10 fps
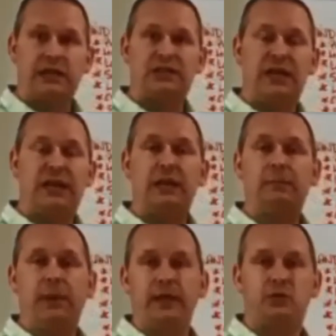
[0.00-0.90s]
is set into
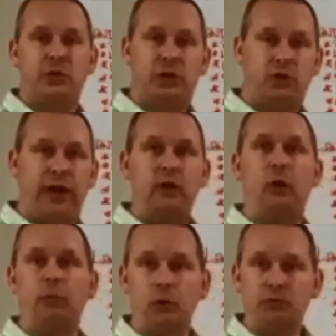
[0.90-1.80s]
place with a crane
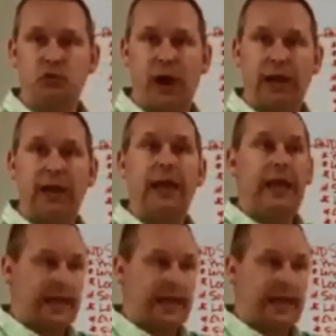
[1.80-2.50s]
or a boom truck,